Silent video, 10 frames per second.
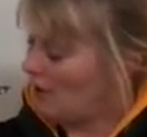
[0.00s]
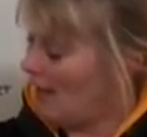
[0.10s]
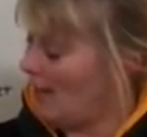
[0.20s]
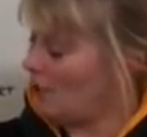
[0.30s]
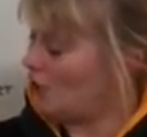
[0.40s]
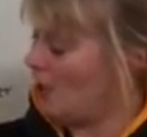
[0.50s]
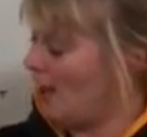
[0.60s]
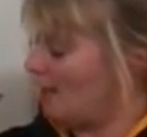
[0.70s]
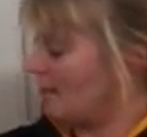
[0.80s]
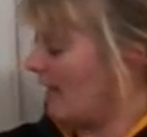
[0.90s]
each
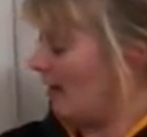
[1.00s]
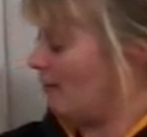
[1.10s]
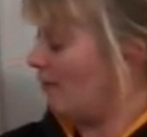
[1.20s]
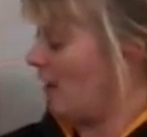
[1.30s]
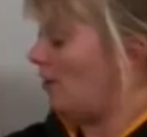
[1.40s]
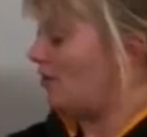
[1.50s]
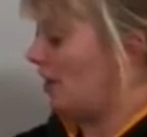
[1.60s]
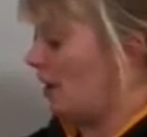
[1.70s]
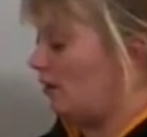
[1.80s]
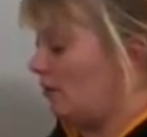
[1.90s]
team to have a
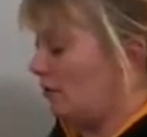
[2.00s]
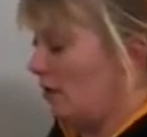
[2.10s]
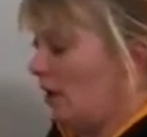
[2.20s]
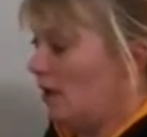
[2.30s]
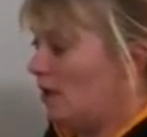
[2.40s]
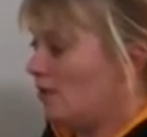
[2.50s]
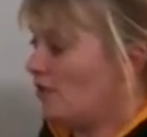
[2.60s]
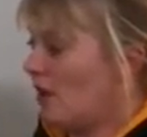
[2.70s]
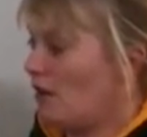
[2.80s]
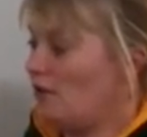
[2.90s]
photo
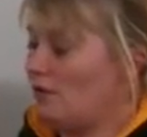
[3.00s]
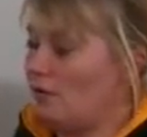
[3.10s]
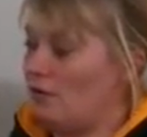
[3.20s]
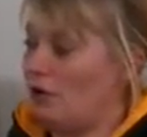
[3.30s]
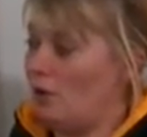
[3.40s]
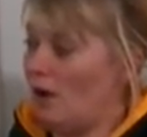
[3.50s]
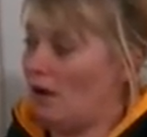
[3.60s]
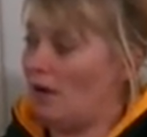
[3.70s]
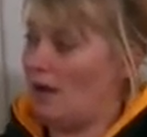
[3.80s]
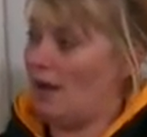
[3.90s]
so you
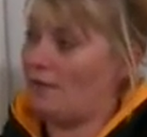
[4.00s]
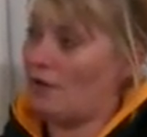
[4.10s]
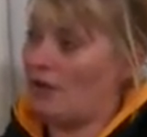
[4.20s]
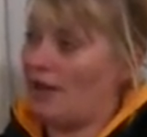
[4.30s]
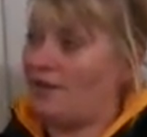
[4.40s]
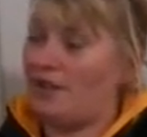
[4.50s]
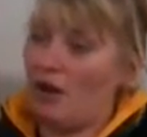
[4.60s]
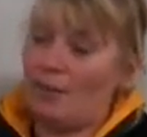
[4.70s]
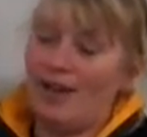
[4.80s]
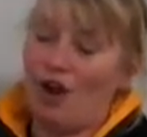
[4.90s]
are have got the London
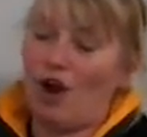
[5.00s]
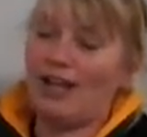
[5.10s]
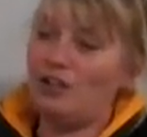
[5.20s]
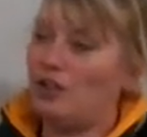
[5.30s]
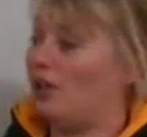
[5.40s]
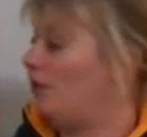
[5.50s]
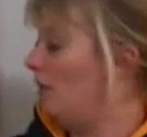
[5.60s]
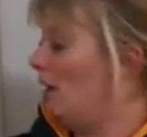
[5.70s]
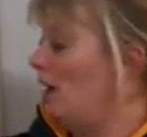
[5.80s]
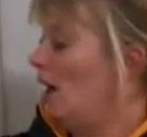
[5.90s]
Eye behind you
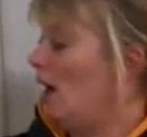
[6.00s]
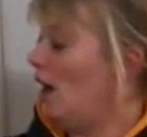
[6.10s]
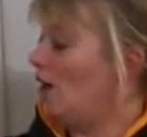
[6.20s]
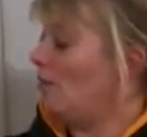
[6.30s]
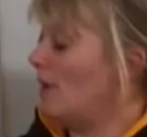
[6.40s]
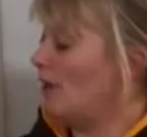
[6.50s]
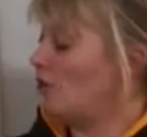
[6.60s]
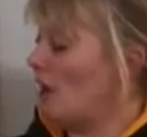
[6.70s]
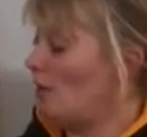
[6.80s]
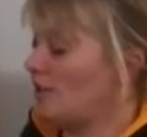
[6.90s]
um, and
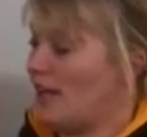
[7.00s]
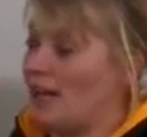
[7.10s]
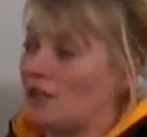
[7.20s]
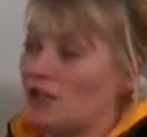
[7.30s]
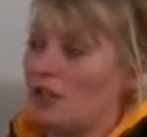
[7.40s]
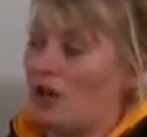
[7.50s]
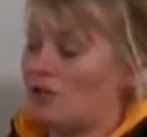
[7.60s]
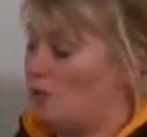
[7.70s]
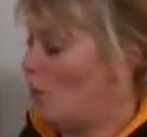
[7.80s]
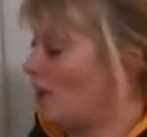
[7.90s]
Joe will take us
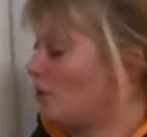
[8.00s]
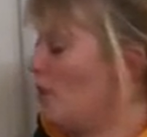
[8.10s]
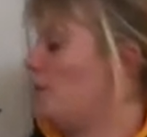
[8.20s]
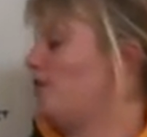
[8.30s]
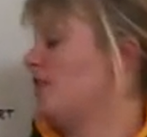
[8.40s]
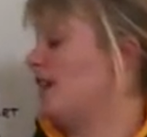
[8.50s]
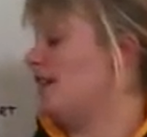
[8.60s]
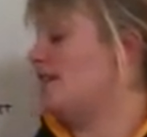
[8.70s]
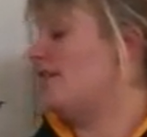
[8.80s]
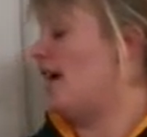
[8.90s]
slots. Once we've
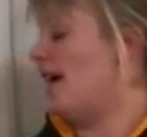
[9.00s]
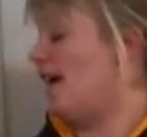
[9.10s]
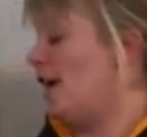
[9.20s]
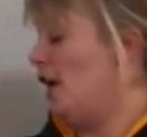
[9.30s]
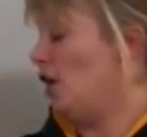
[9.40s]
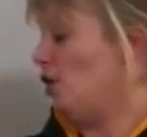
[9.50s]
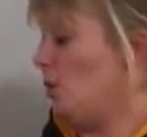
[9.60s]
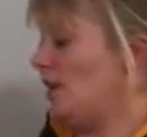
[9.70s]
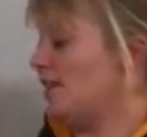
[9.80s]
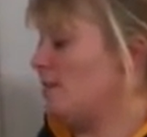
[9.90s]
proceeded there you
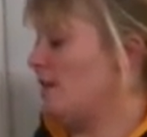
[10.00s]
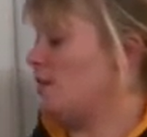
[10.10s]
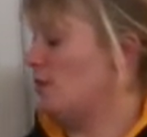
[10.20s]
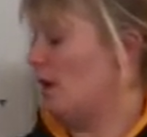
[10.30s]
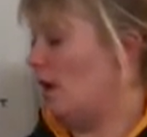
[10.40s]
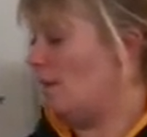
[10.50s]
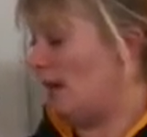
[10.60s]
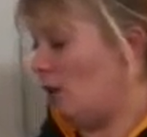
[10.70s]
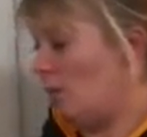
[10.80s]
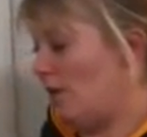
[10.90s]
will intermingle uh,
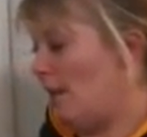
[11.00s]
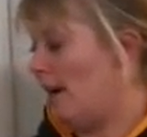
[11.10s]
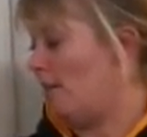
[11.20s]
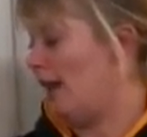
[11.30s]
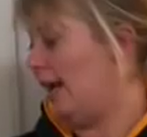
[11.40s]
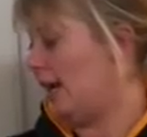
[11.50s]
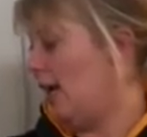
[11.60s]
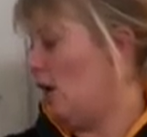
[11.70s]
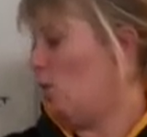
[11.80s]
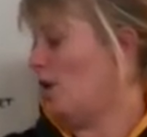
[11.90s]
mingle with the public.
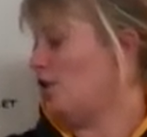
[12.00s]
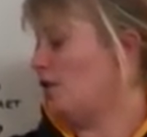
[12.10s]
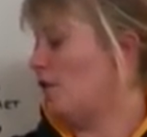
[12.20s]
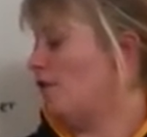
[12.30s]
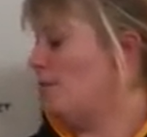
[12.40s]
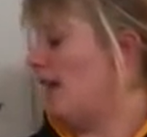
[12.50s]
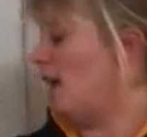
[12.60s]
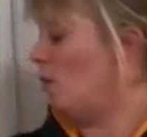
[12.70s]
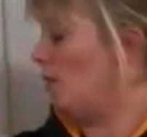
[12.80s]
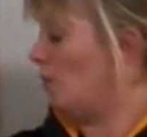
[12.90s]
Once you've gone from
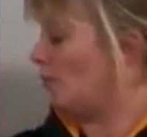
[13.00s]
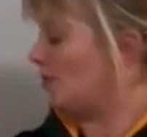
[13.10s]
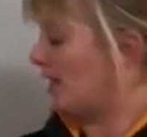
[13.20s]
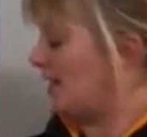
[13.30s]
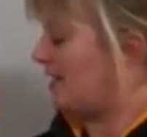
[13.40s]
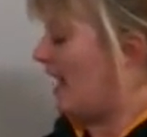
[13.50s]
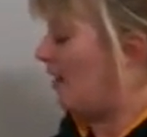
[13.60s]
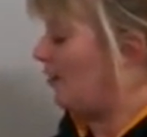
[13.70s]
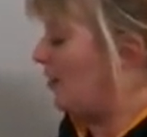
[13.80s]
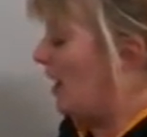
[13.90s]
there we will proceed
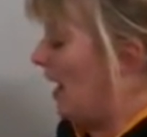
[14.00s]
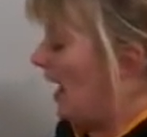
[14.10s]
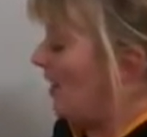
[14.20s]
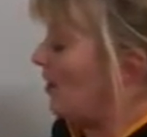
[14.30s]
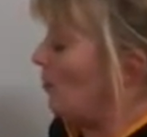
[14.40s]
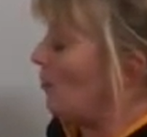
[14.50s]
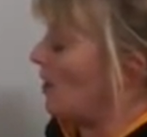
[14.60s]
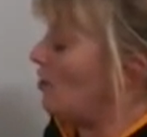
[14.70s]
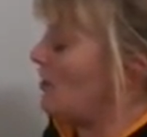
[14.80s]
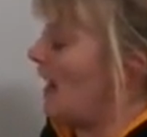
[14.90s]
down and then we will
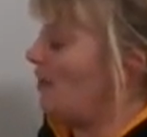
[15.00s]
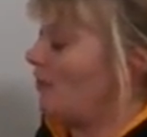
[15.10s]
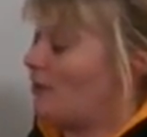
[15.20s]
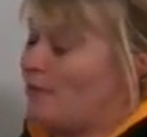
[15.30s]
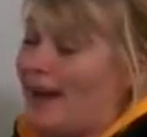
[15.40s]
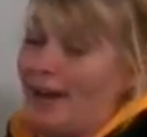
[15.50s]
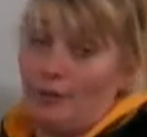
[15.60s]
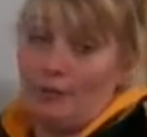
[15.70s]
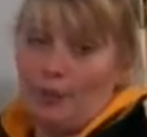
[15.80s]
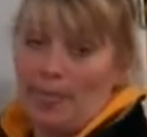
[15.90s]
go down the Mall.
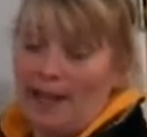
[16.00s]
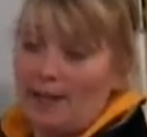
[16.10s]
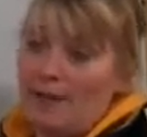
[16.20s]
Now the